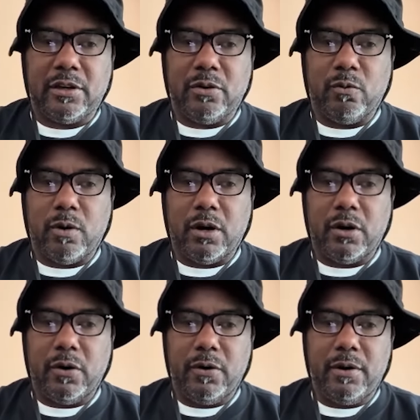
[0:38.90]
Your
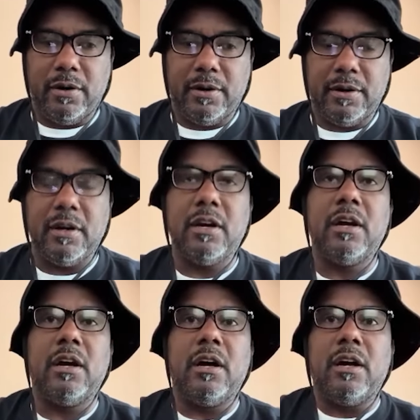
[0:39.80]
word,
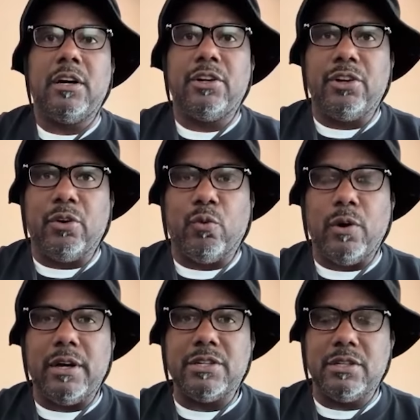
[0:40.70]
your
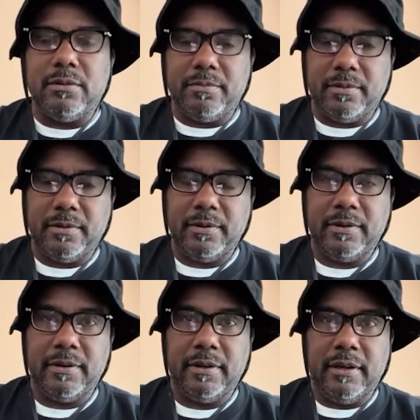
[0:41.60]
wisdom,
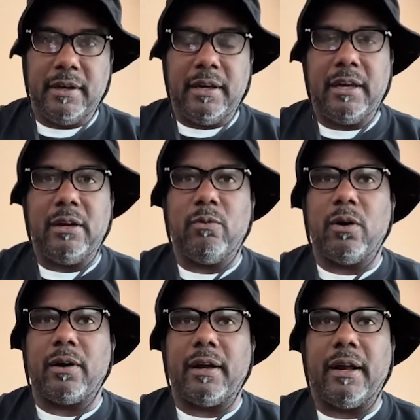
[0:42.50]
and your
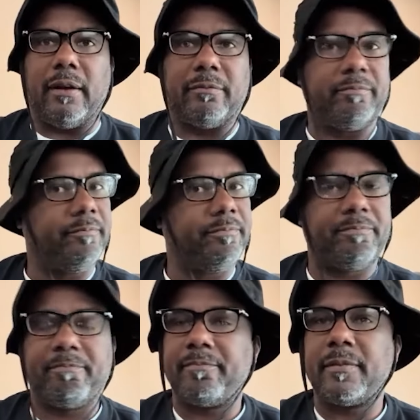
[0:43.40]
workout.
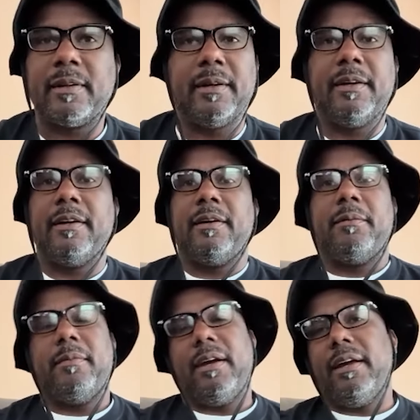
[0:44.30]

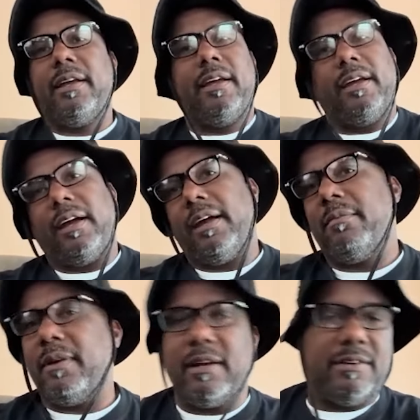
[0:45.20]
Man, hey
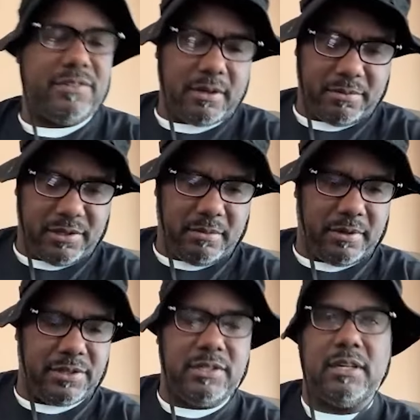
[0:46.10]
man, if something simple
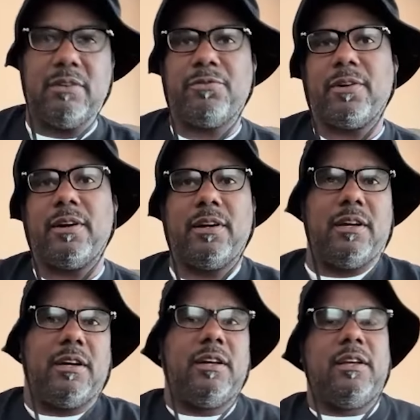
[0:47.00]
is sitting in front of
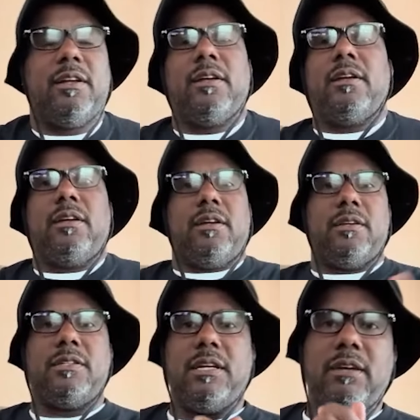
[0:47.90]
your
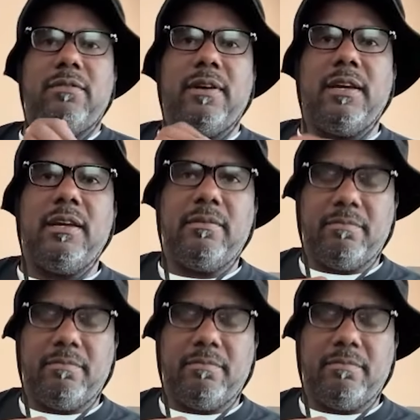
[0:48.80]
T V,